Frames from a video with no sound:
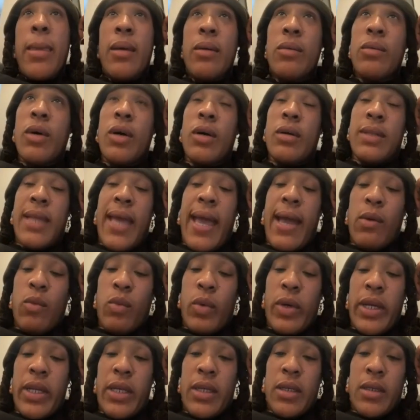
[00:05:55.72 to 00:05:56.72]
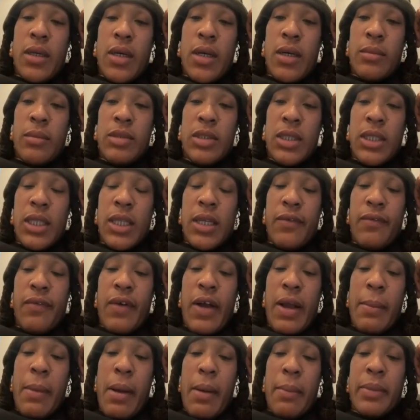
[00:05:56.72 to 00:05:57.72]
Well, that win
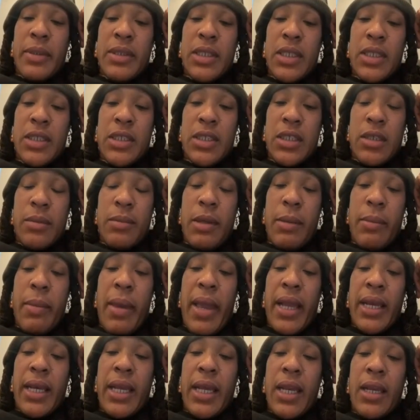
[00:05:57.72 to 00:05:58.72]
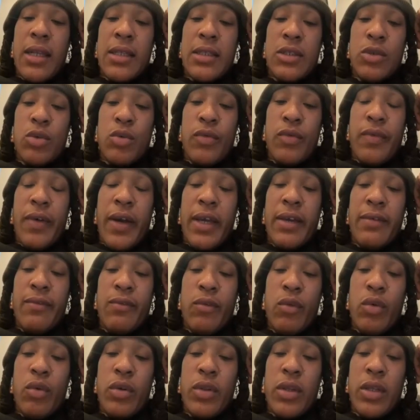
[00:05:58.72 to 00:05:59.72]
solidified my position to be mandated to fight
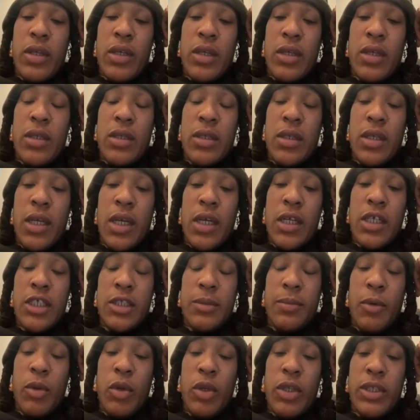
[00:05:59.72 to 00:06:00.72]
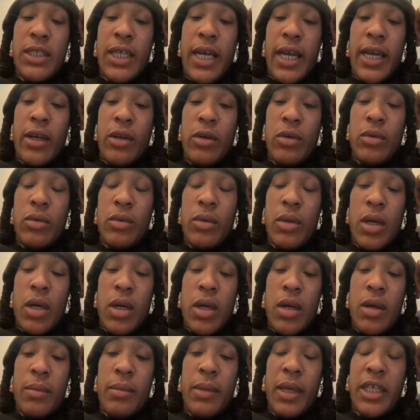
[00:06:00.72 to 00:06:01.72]
for the Undisputed title,
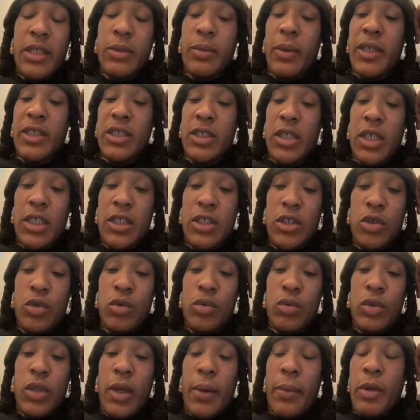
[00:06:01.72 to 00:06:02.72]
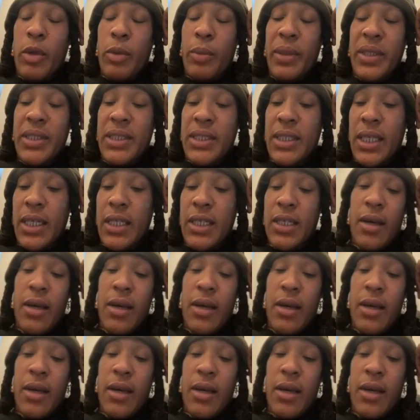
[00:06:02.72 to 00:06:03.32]
especially to WBC and